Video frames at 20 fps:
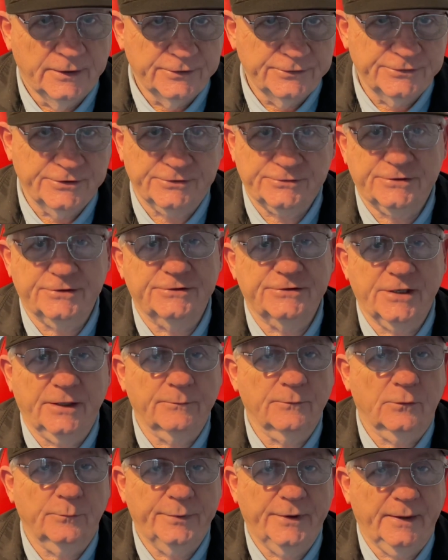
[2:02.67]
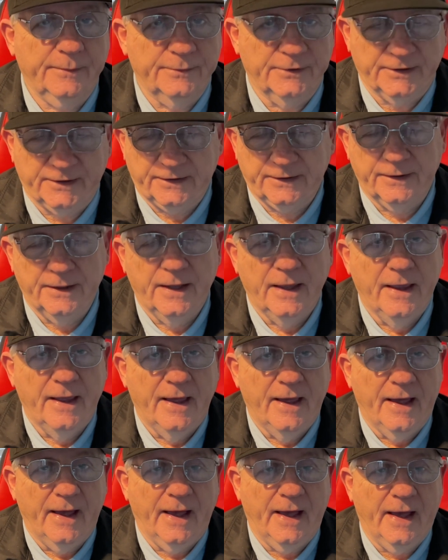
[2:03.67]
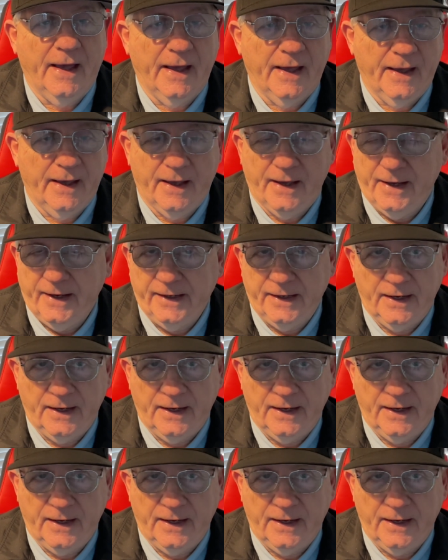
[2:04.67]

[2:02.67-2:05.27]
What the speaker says: just the general public, I